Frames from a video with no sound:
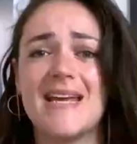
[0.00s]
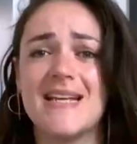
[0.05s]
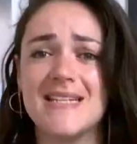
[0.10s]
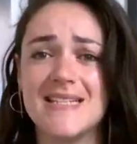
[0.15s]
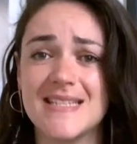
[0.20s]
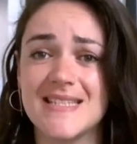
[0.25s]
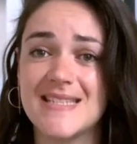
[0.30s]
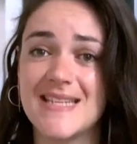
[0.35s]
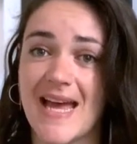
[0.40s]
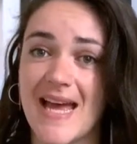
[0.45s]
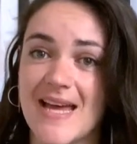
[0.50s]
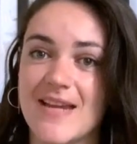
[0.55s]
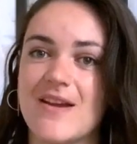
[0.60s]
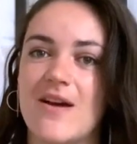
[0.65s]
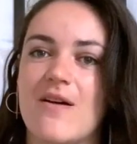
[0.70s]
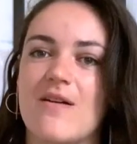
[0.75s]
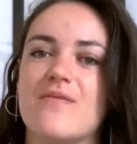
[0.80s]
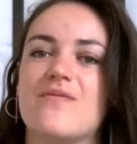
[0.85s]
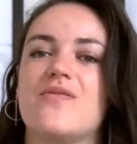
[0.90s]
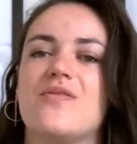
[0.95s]
instead
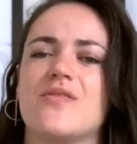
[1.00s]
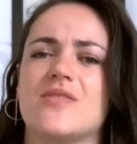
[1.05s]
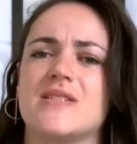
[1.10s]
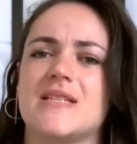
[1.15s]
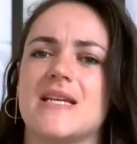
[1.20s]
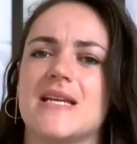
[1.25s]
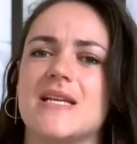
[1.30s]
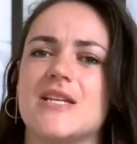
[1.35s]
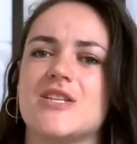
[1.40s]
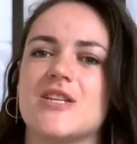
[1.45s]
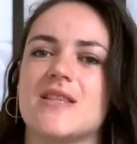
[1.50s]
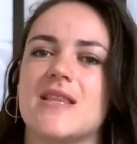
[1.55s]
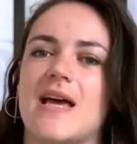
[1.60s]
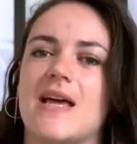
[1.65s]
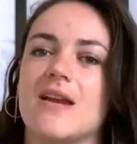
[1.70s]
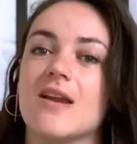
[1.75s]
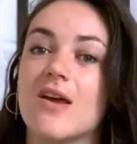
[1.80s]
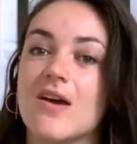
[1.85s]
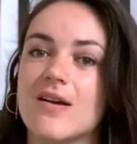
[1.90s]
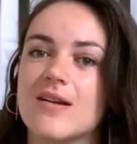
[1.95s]
of footage
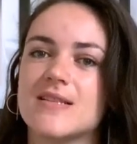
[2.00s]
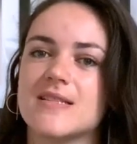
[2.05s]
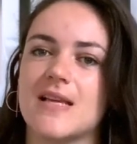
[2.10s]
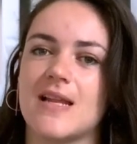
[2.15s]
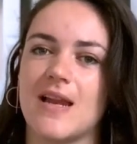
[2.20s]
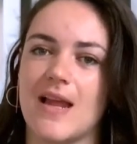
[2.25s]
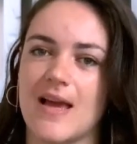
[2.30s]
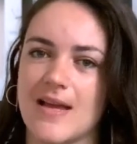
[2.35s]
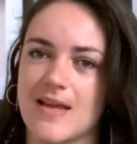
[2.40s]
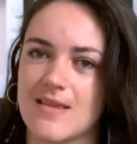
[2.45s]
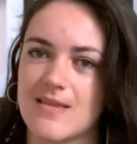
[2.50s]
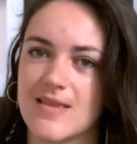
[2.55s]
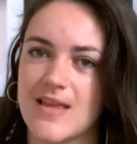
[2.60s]
that looks like